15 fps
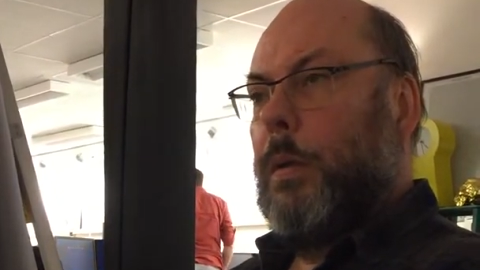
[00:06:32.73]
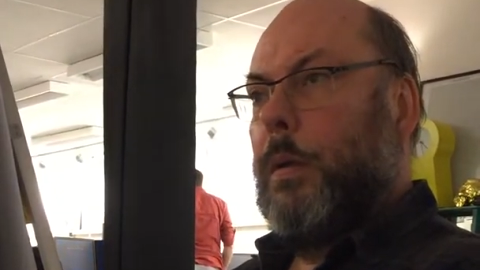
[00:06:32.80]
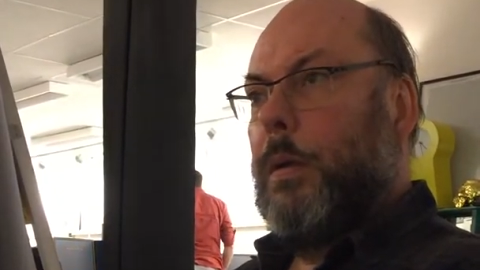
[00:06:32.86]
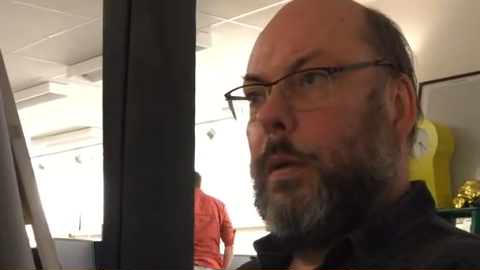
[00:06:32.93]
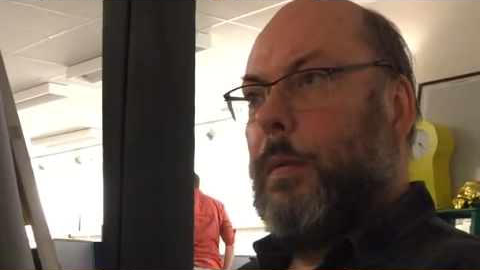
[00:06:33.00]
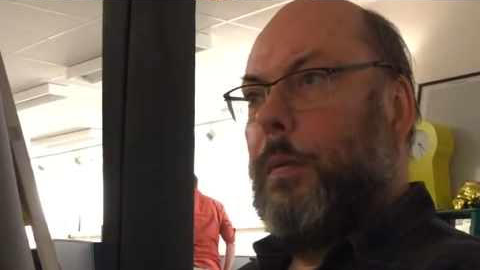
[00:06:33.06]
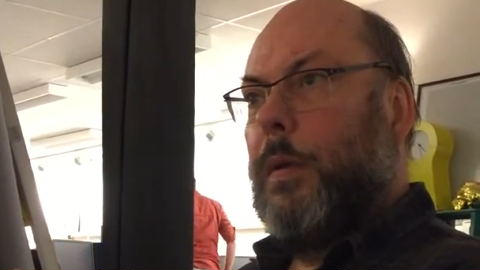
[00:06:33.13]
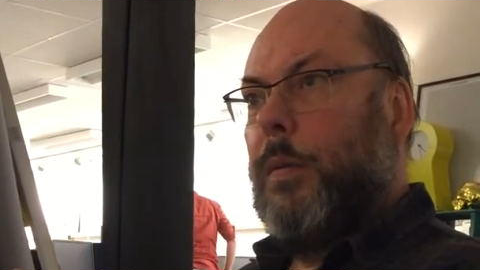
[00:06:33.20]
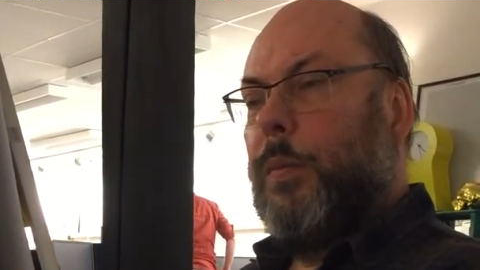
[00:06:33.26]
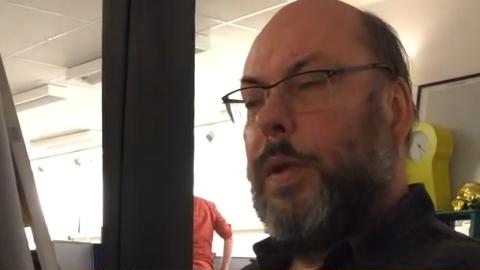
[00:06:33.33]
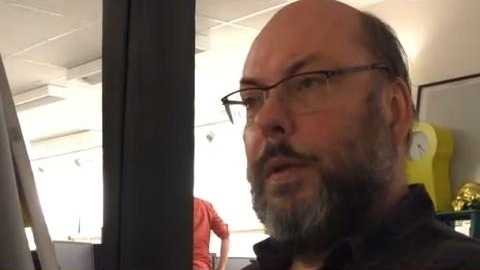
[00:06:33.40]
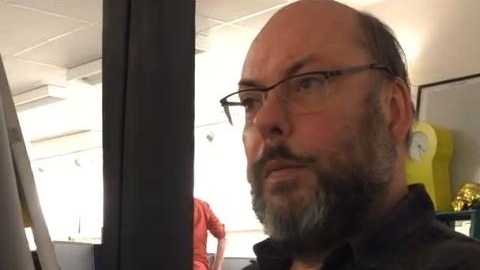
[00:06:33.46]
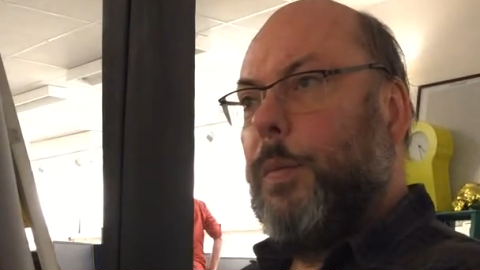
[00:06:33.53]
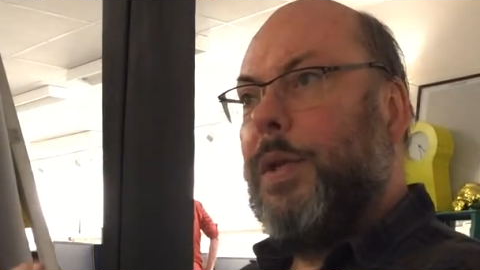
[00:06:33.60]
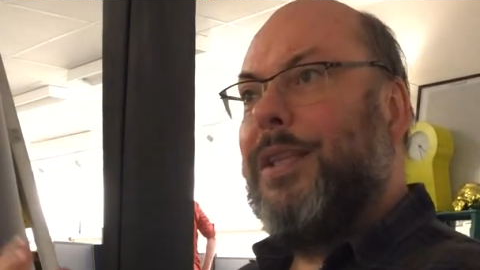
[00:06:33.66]
Uh,
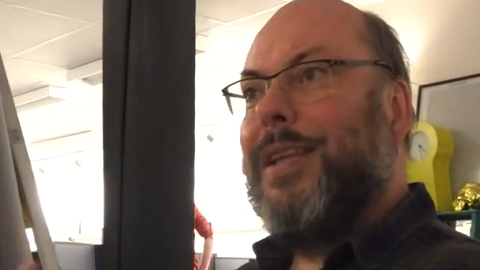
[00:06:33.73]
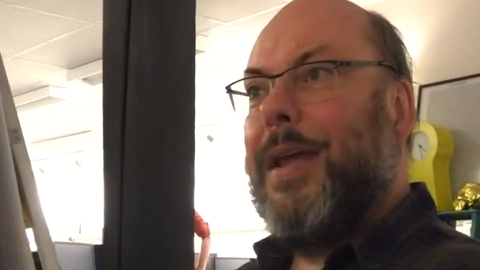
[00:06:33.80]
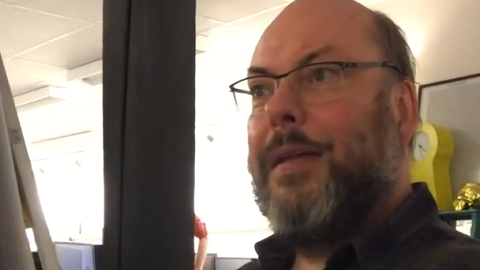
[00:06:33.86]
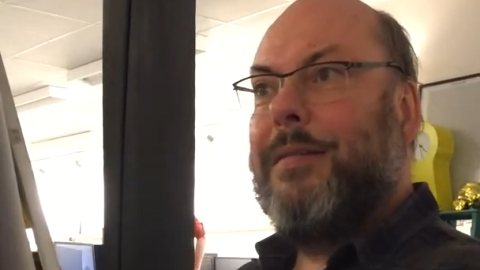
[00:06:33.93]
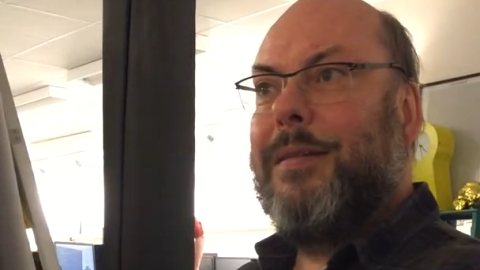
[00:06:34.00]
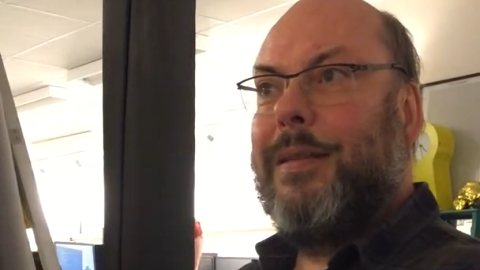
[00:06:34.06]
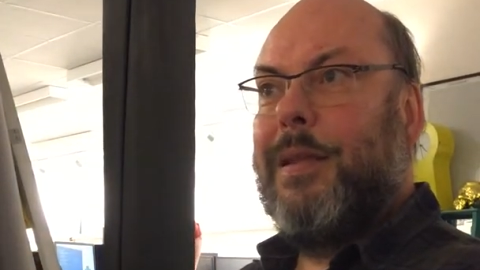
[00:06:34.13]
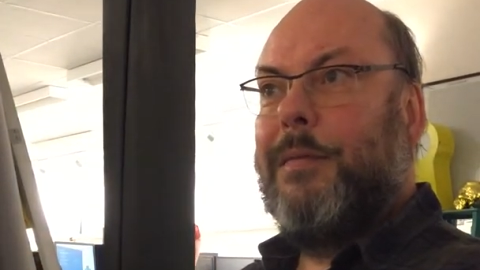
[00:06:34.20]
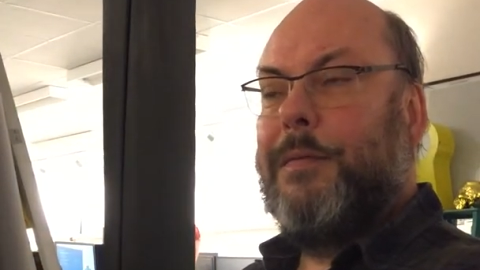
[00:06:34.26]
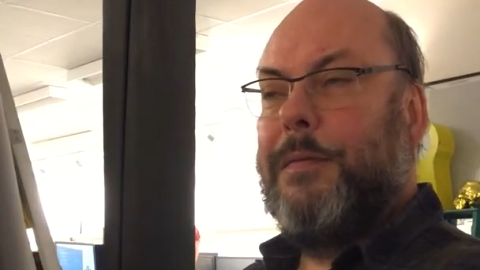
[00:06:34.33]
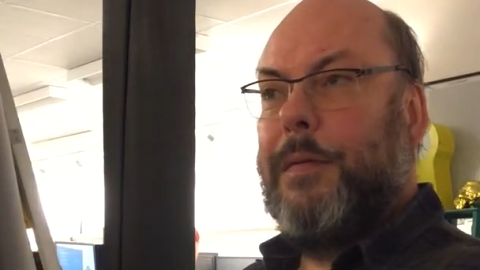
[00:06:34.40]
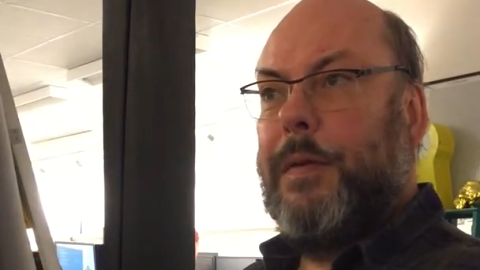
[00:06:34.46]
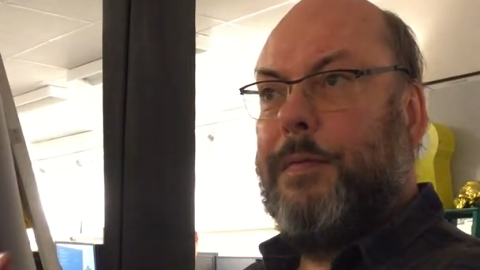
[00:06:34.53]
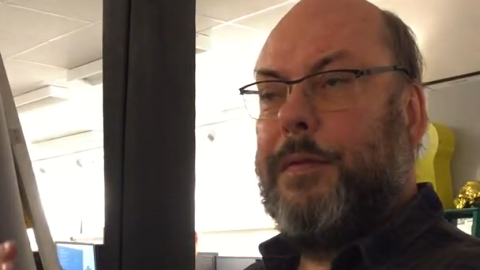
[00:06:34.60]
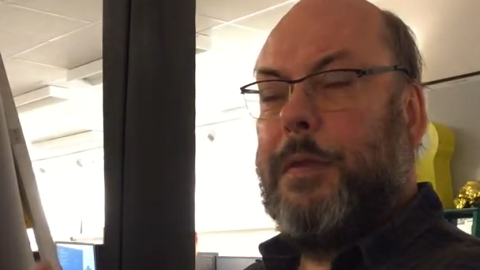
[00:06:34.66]
we, we test if,
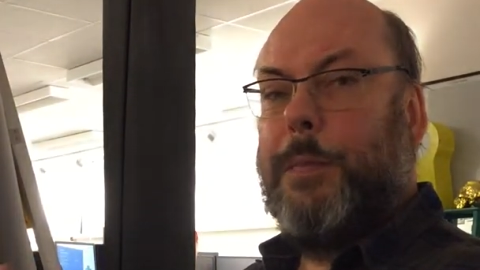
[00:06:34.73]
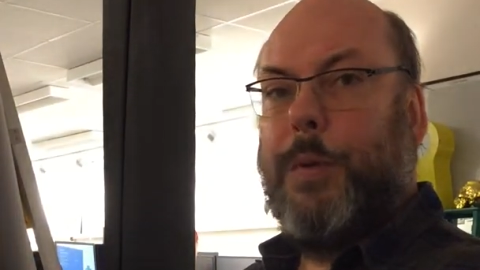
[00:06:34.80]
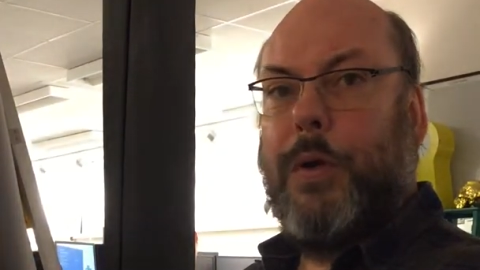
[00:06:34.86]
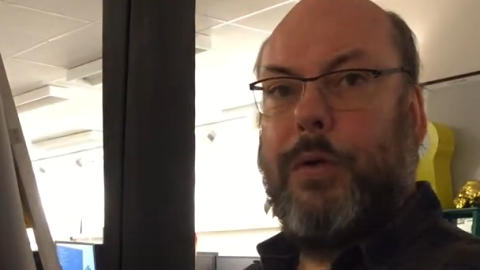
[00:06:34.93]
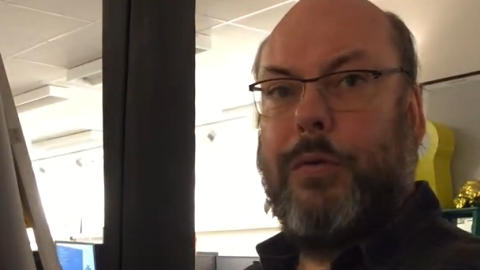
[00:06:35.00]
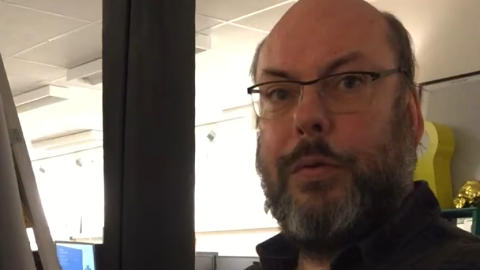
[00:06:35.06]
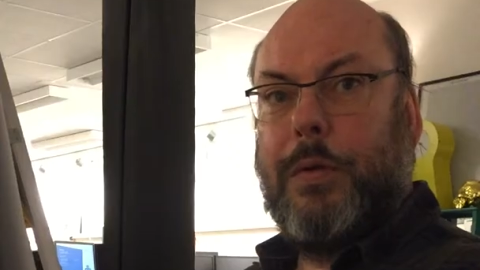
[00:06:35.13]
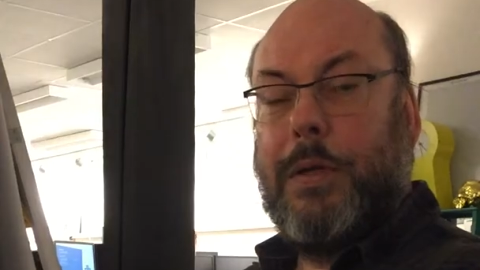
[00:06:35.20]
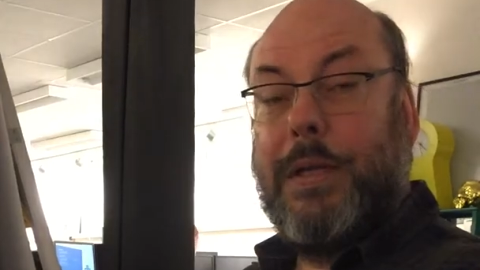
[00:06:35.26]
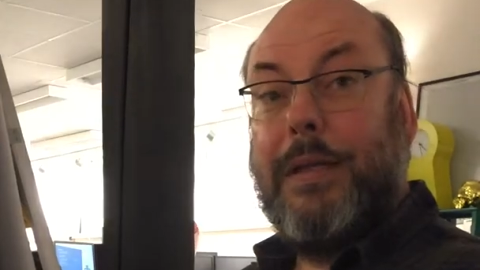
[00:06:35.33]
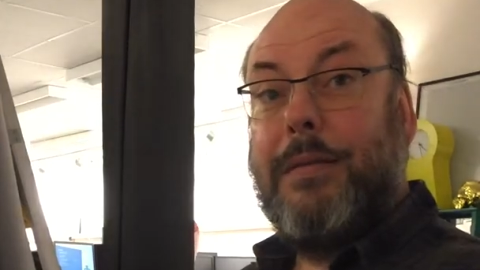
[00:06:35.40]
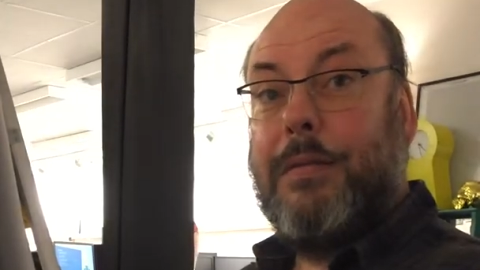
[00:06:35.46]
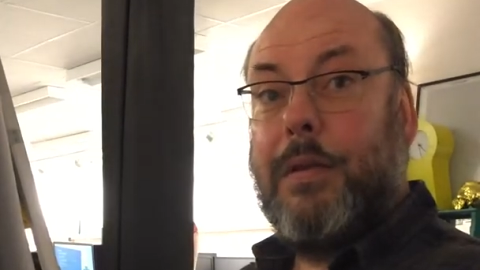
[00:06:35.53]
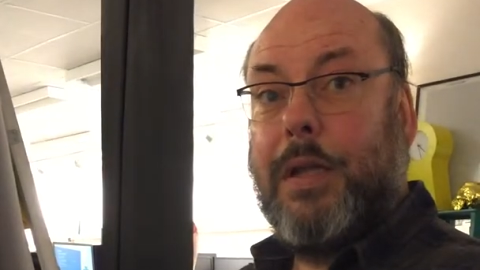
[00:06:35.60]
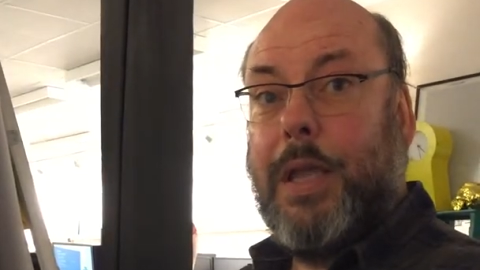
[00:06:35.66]
if the person
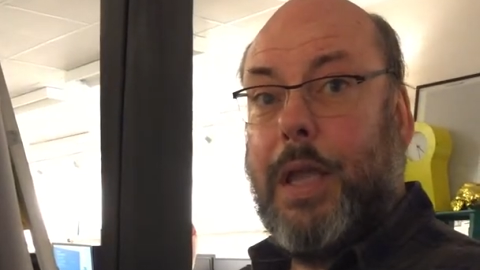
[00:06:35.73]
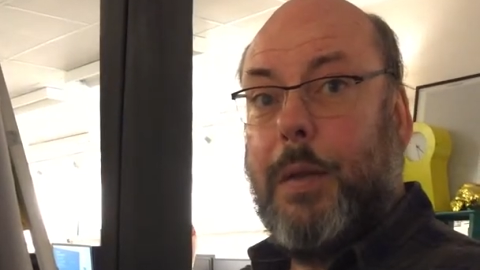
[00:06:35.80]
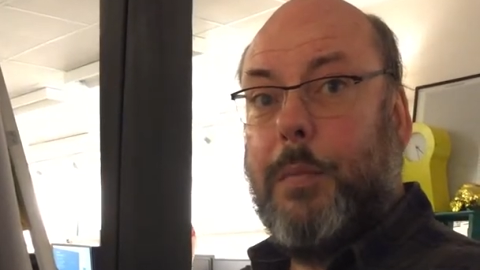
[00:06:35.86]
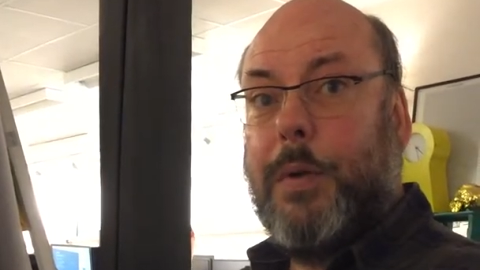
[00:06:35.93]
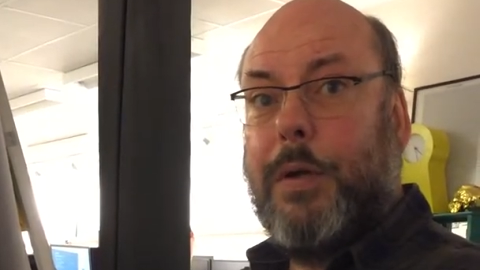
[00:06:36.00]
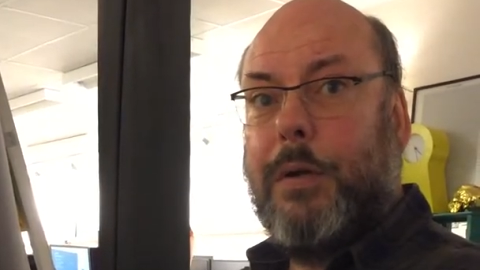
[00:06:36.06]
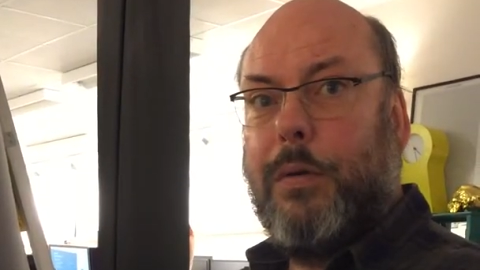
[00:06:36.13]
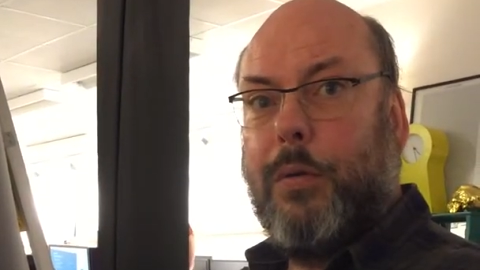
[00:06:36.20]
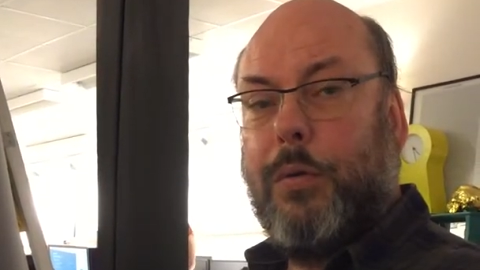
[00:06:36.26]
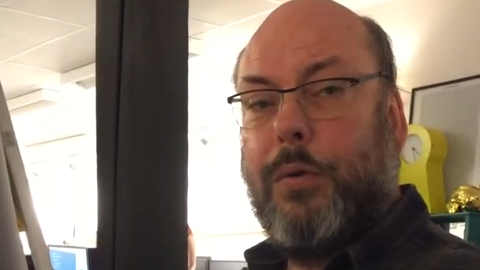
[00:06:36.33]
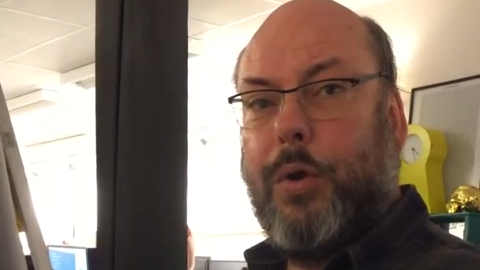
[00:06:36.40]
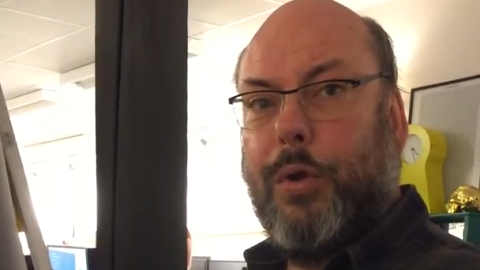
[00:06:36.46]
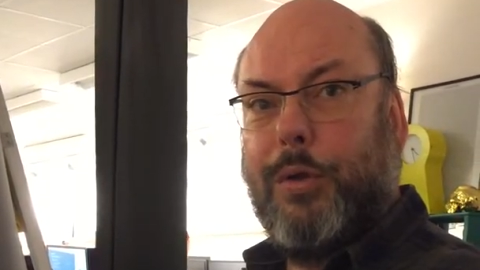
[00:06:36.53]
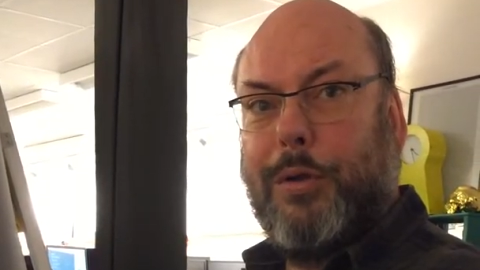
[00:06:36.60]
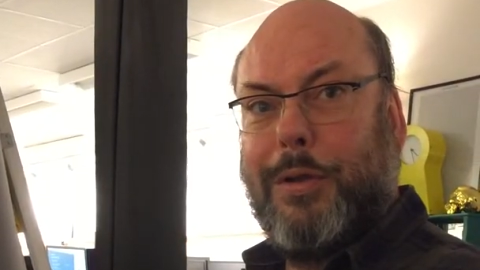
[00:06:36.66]
is a gamer or not.